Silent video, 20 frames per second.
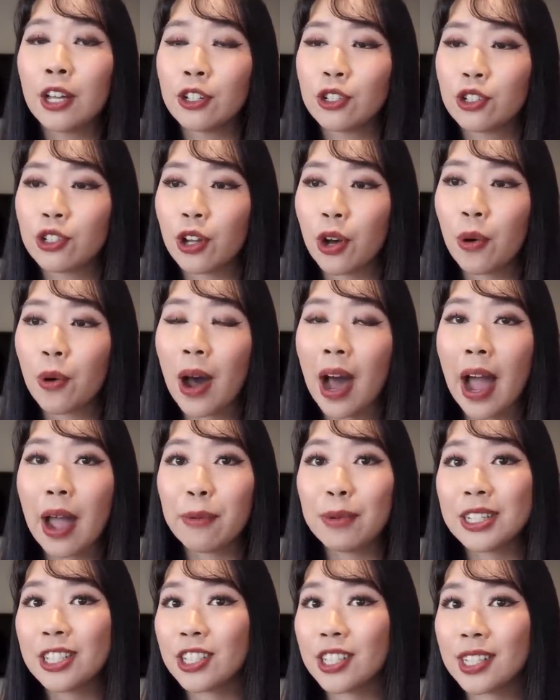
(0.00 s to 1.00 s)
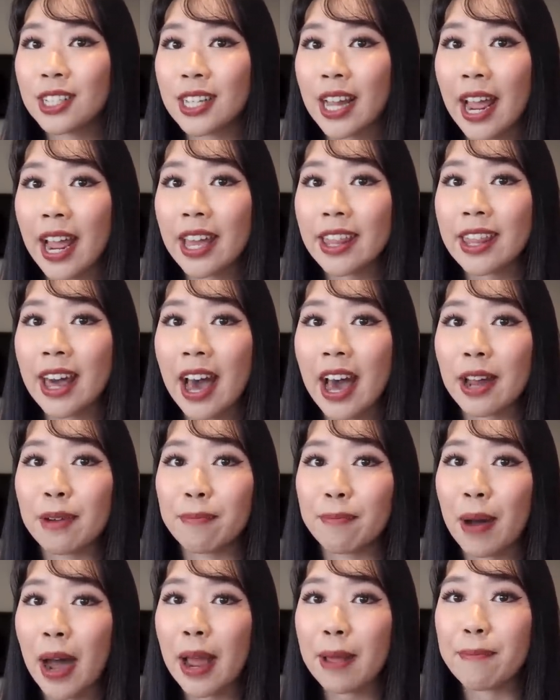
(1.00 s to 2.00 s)
So I would just say
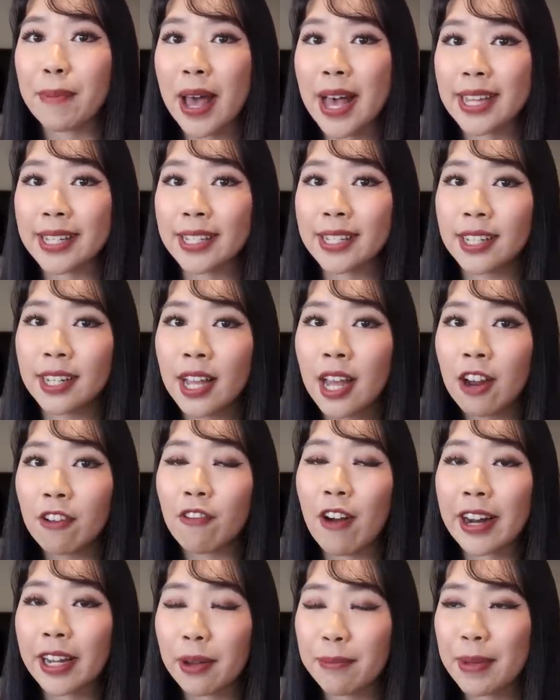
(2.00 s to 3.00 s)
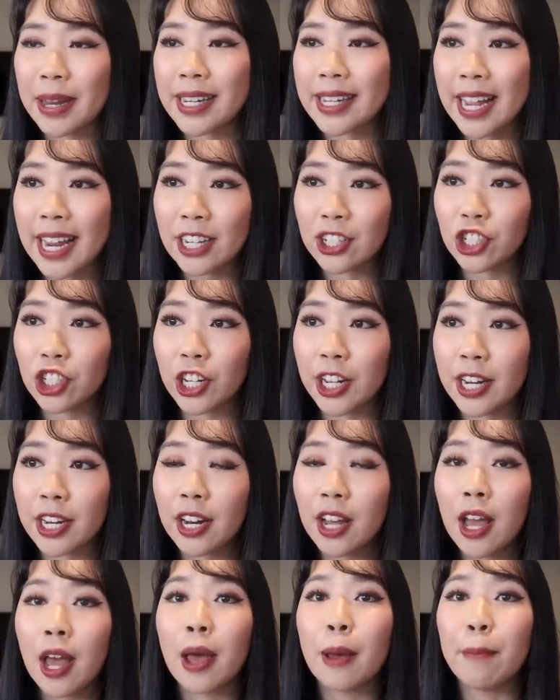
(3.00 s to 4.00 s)
that my best recommendation,